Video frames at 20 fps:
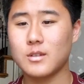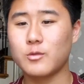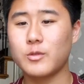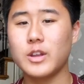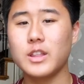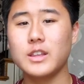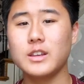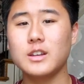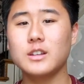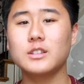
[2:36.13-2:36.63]

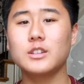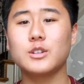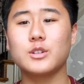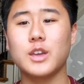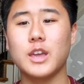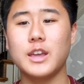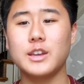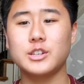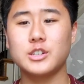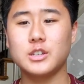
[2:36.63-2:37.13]
Really good
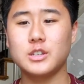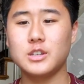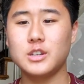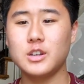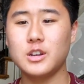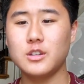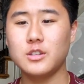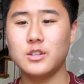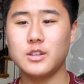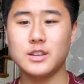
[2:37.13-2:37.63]
location, you
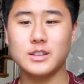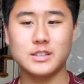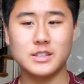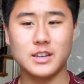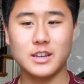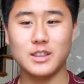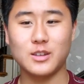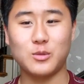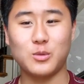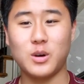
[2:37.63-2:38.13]
know, you can
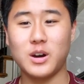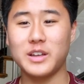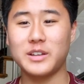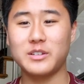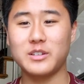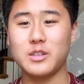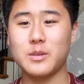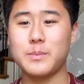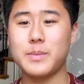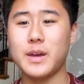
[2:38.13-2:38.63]
see the
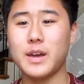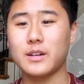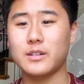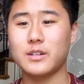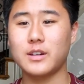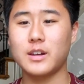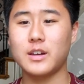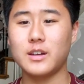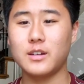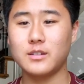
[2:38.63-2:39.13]
water in the
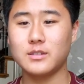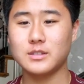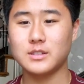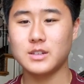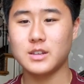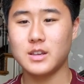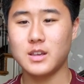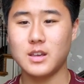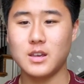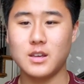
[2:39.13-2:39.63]
background,
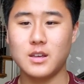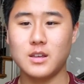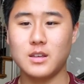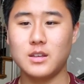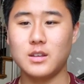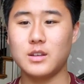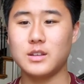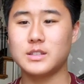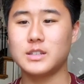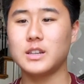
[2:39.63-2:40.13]

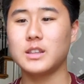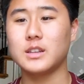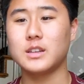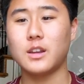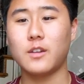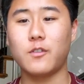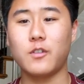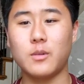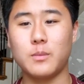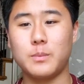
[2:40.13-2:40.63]
you can see the
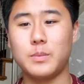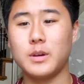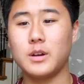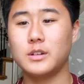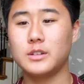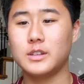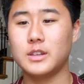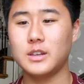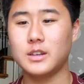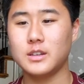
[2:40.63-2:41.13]
different
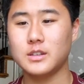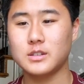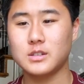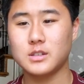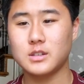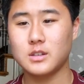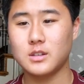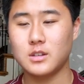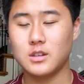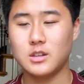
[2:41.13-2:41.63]

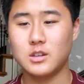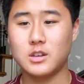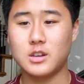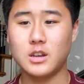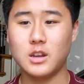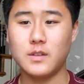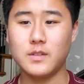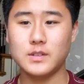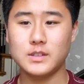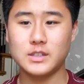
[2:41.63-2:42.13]
buildings, you
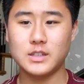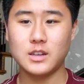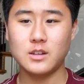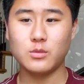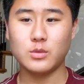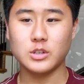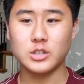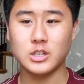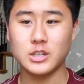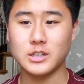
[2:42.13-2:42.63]
can even see
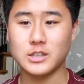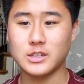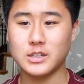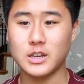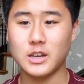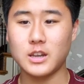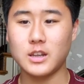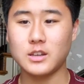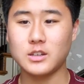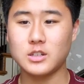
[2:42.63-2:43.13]
where she's
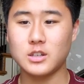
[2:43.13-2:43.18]
sitting.